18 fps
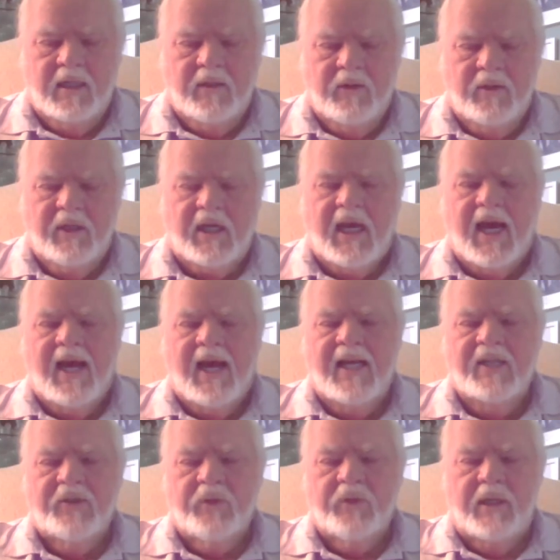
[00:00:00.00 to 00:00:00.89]
the
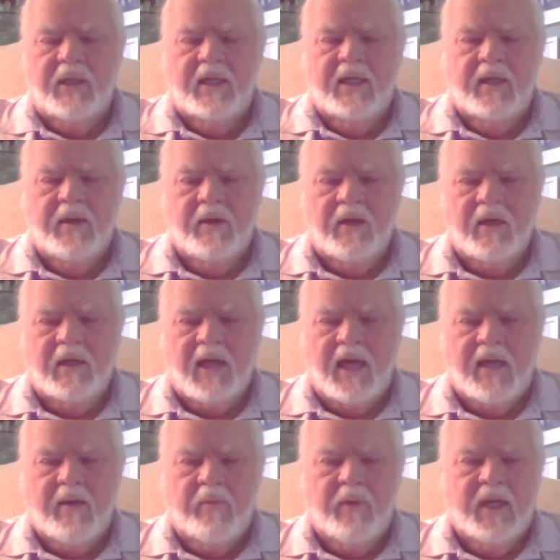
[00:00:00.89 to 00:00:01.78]
guys we didn't
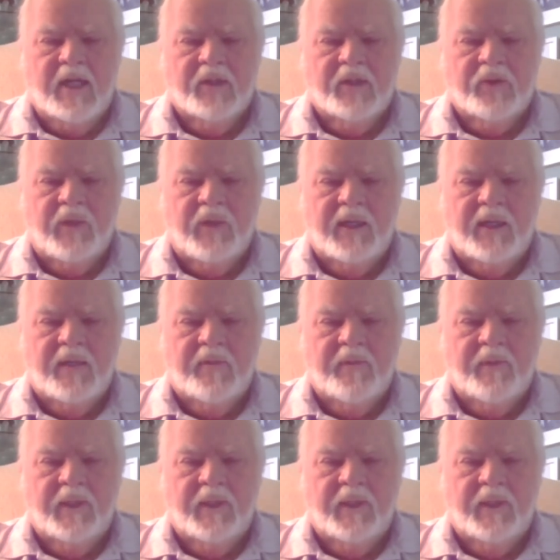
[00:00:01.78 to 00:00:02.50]
kind of mess with.